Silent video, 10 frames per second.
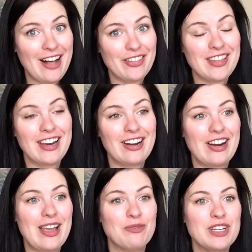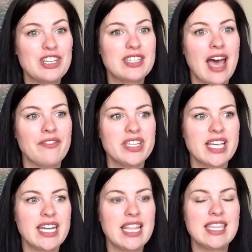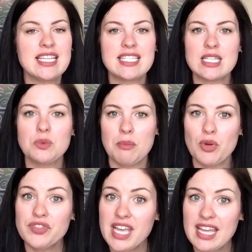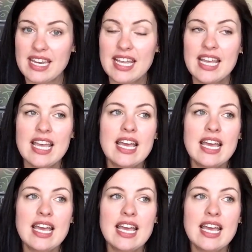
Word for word: out there and we just haven't done anything since we moved in.